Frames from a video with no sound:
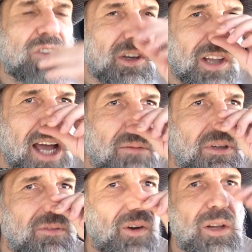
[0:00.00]

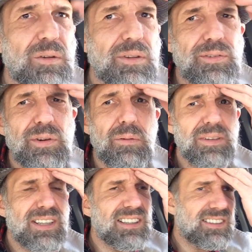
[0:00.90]
reliably following through on
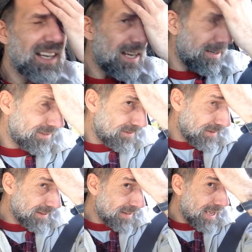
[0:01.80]
what they say or
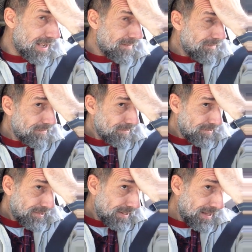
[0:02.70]
something like that.
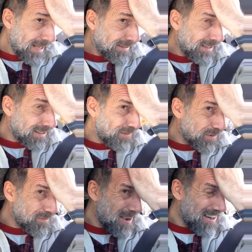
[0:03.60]
That's a
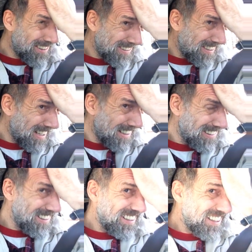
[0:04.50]
different matter
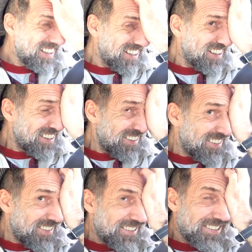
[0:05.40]
entirely.
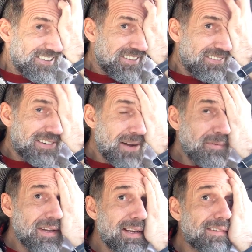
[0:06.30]
What
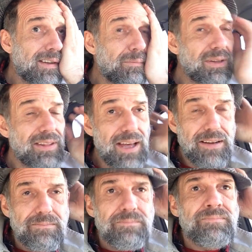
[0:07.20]
I'm saying is simply that